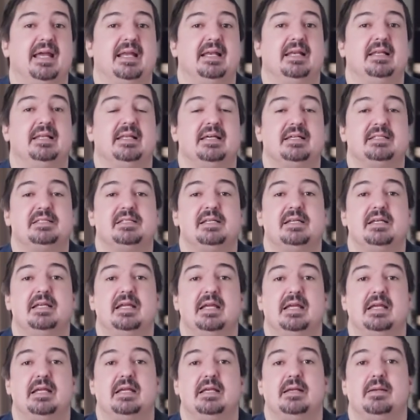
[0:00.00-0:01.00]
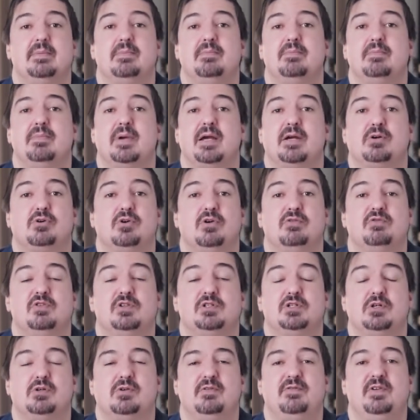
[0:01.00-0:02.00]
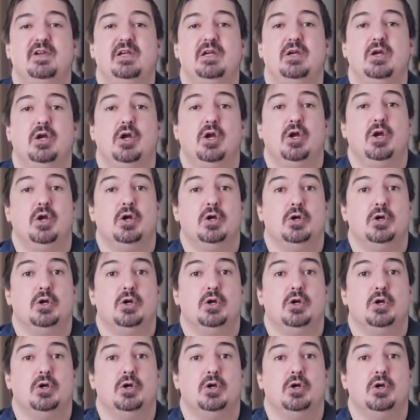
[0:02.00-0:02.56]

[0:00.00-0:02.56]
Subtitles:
a lesson in macro photography.